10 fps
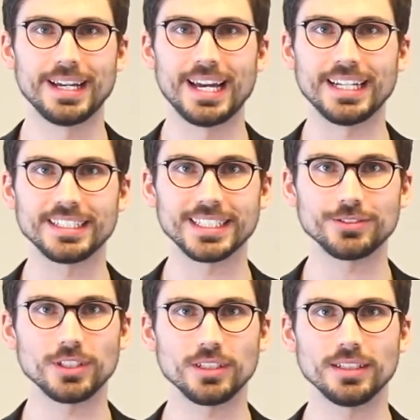In
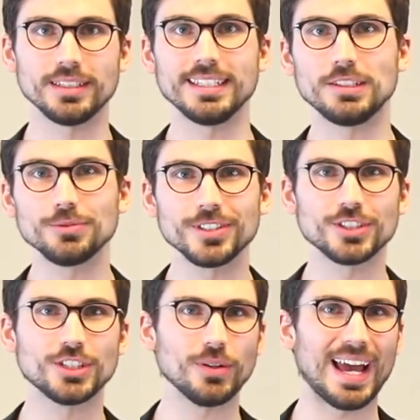general, they do not
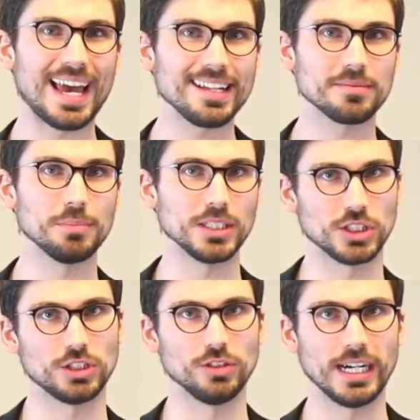show as
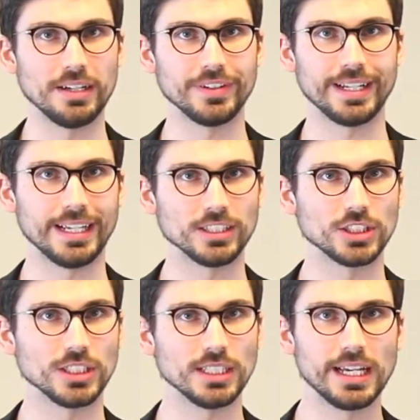much drive and
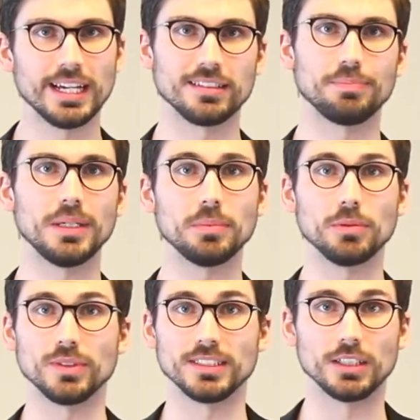energy as people
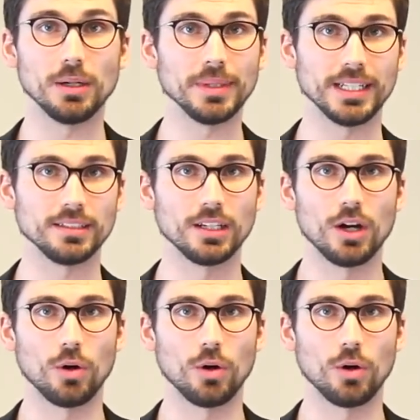with a dominant